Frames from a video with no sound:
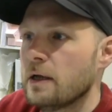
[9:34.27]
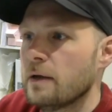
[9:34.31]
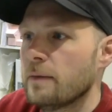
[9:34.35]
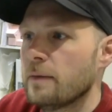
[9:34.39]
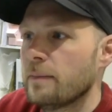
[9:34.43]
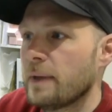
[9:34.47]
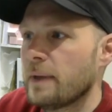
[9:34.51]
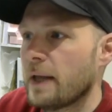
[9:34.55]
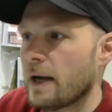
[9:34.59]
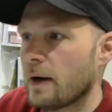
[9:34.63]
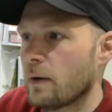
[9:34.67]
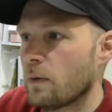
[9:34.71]

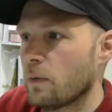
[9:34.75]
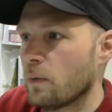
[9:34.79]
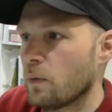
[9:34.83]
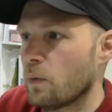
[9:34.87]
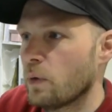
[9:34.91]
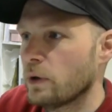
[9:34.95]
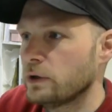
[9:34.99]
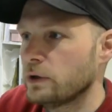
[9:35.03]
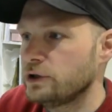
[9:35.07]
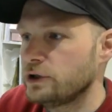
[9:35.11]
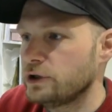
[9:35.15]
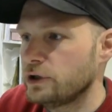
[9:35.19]
Now,
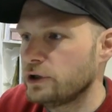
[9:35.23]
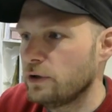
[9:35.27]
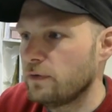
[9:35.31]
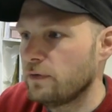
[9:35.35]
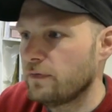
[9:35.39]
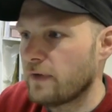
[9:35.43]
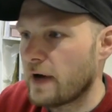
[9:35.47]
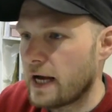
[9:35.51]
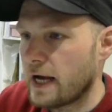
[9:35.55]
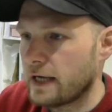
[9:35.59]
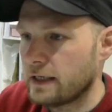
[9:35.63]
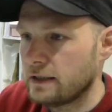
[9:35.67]
once
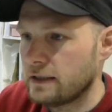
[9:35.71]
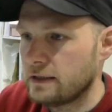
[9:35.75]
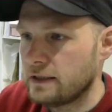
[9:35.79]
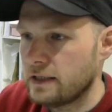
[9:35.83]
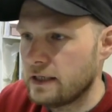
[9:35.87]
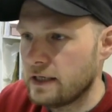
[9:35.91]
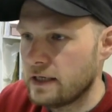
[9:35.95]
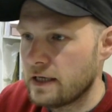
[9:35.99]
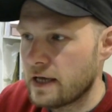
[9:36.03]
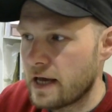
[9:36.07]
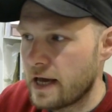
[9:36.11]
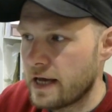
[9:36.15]
you've added
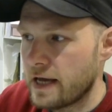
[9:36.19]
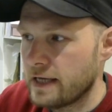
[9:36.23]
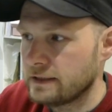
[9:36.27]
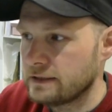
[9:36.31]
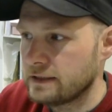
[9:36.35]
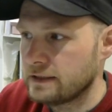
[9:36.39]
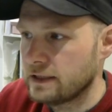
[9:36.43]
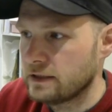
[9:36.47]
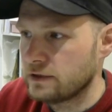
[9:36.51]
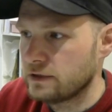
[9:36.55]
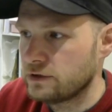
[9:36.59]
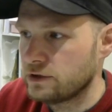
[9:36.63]
the
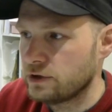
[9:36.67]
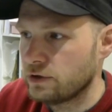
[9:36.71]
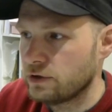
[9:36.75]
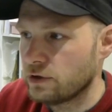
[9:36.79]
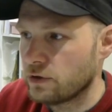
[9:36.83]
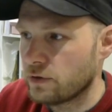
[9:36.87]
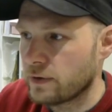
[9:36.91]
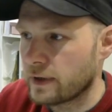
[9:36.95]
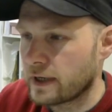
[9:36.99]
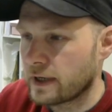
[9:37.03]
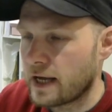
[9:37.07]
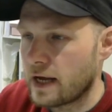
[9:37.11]
ASIN to
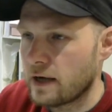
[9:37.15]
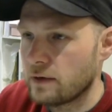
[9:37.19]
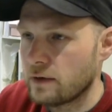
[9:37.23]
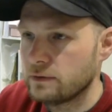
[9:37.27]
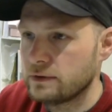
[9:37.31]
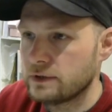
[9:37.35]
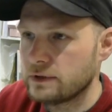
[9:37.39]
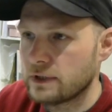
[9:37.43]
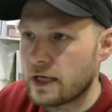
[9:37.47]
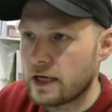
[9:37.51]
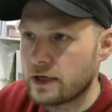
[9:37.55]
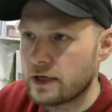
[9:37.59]
your
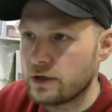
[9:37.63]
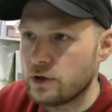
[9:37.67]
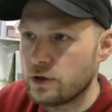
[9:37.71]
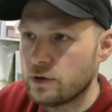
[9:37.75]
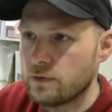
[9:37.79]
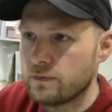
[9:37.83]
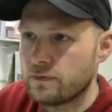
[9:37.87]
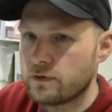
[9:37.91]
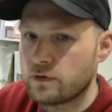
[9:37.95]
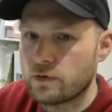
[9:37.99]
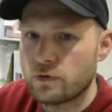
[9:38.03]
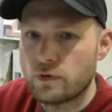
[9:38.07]
account and
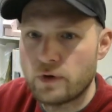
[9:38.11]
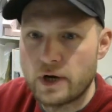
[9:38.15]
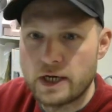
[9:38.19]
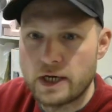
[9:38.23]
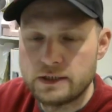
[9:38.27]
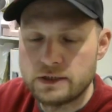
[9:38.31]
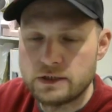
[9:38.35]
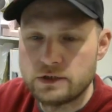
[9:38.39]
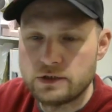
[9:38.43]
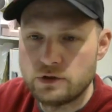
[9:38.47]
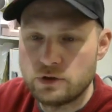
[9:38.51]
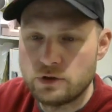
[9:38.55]
you've
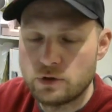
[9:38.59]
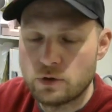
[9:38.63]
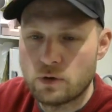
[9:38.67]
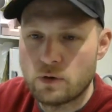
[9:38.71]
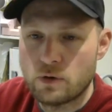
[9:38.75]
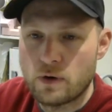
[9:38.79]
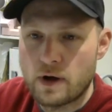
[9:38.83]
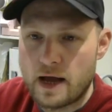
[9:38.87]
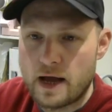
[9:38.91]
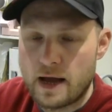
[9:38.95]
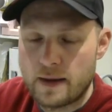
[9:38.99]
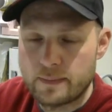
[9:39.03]
created
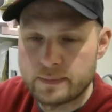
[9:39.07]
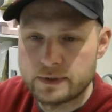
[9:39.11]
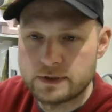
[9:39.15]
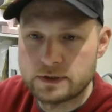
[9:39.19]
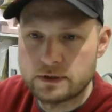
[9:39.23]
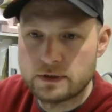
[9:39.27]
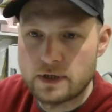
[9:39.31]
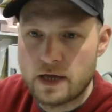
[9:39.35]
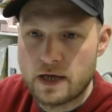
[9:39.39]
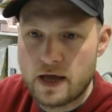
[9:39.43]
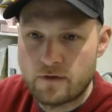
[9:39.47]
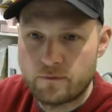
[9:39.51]
your
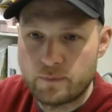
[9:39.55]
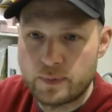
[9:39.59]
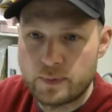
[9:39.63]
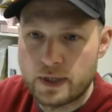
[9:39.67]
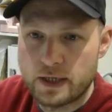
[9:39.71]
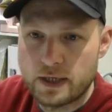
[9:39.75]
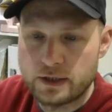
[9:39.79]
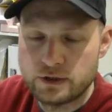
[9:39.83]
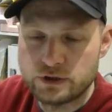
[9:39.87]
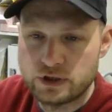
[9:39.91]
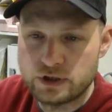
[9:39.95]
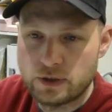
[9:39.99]
Amazon
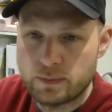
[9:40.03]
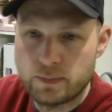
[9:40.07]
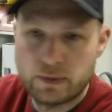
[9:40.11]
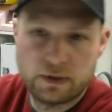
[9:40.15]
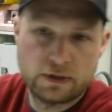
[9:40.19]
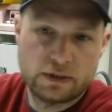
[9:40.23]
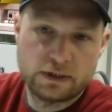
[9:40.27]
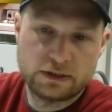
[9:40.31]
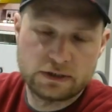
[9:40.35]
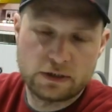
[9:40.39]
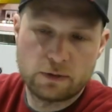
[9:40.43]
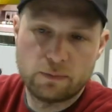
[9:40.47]
FBA
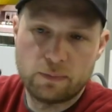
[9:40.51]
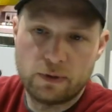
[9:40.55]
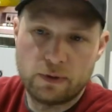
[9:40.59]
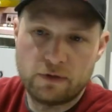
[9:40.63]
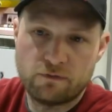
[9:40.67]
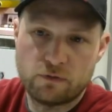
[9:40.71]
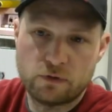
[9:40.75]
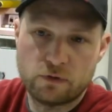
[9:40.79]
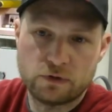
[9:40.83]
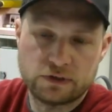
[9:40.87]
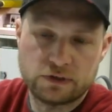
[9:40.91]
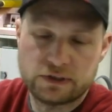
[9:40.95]
shipment, this can be
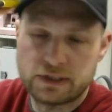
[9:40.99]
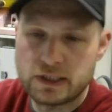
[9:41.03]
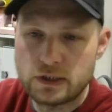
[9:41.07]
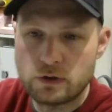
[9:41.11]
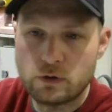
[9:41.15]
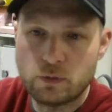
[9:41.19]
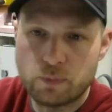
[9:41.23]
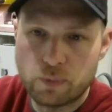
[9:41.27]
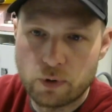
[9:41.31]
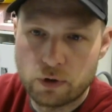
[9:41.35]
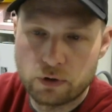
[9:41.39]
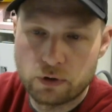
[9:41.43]
for a
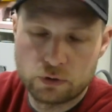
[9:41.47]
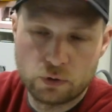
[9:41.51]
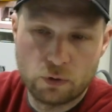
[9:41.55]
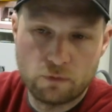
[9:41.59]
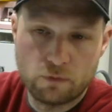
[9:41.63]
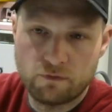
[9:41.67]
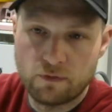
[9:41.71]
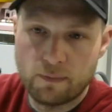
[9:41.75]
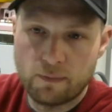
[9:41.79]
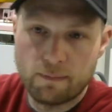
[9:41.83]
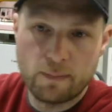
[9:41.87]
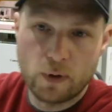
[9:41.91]
single product or
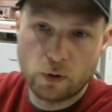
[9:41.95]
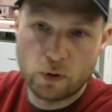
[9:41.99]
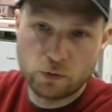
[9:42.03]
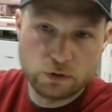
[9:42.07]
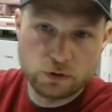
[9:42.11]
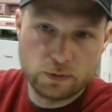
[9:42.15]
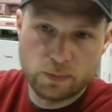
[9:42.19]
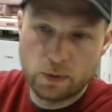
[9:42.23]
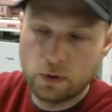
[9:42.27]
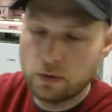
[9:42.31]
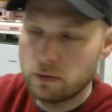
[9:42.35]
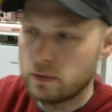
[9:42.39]
for
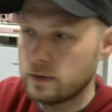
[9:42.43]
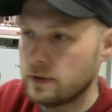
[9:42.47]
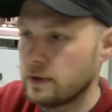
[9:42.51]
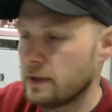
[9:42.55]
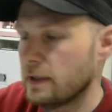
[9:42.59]
multiple.